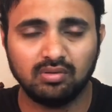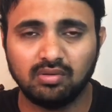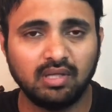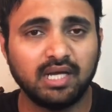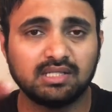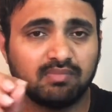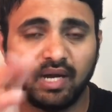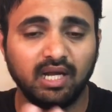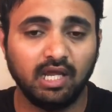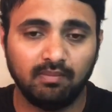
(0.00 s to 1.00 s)
that's
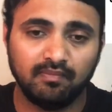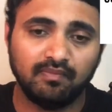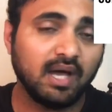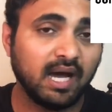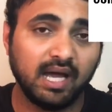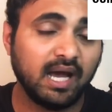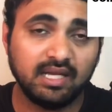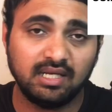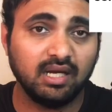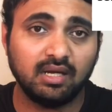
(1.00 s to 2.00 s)
my tip. I
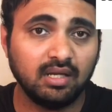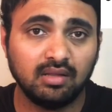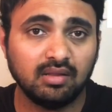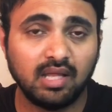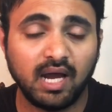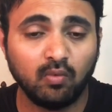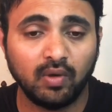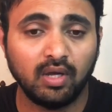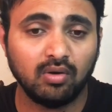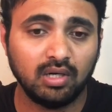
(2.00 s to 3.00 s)
did it in that
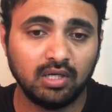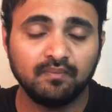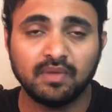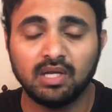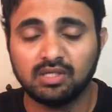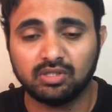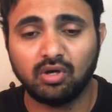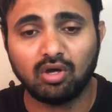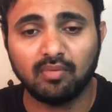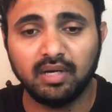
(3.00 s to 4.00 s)
way only. So
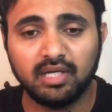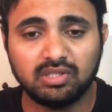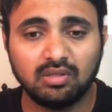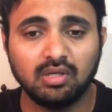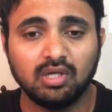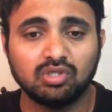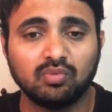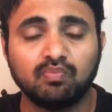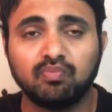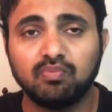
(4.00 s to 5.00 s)
documentation.
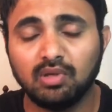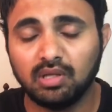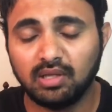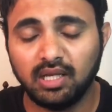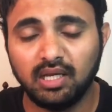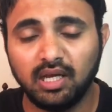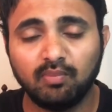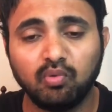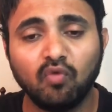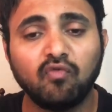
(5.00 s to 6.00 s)
So they need a
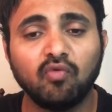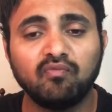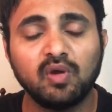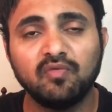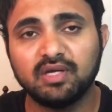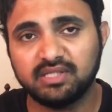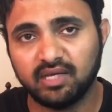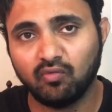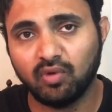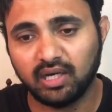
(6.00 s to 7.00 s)
proof of previous
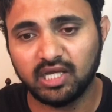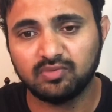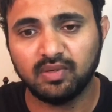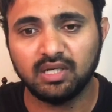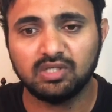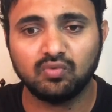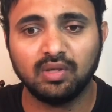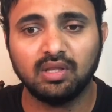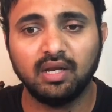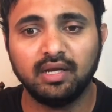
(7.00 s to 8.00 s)
work experience
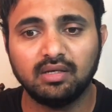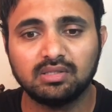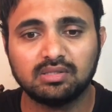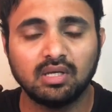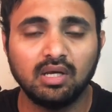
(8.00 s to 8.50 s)
with the letters